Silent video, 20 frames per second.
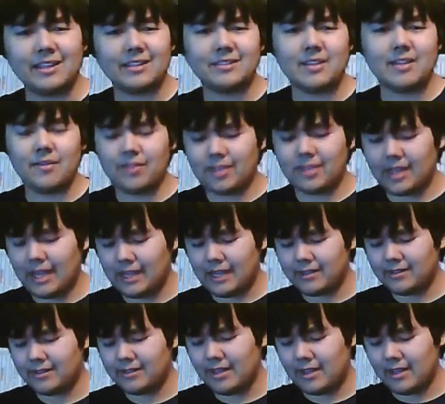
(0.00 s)
like Seventh
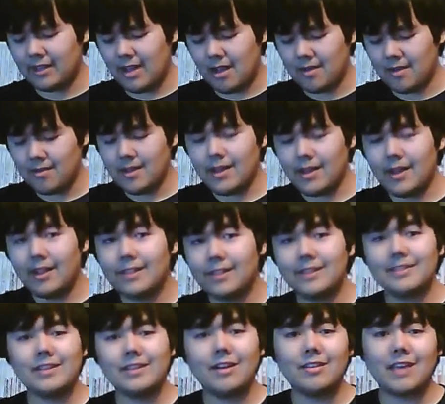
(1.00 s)
Guest and
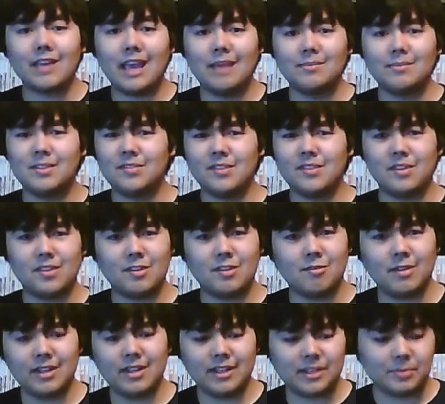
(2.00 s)
the Zelda games, even though
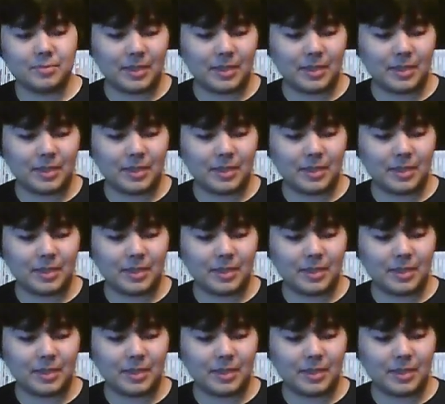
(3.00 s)
they're really